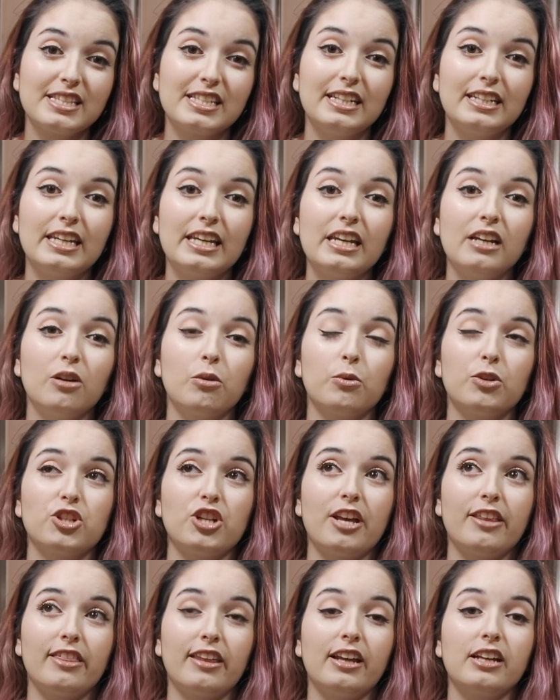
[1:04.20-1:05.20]
in here, which I
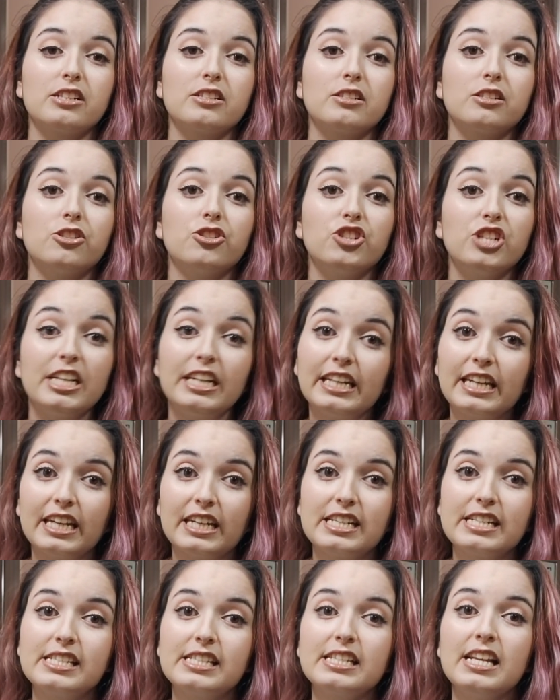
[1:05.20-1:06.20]
think is
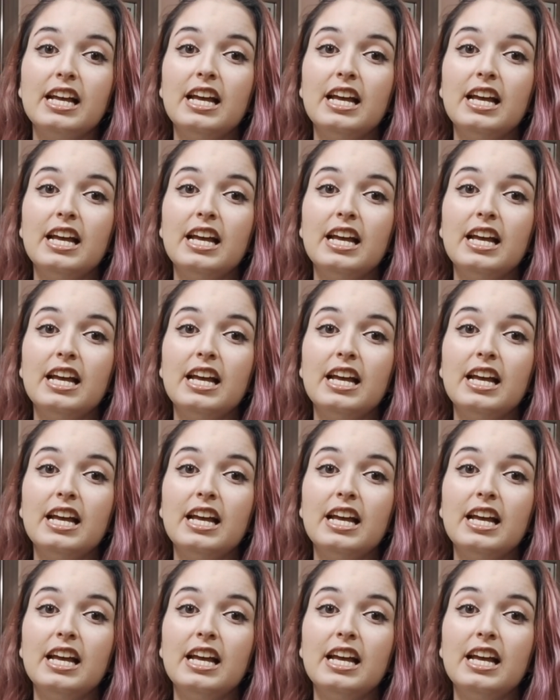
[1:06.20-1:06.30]
genius.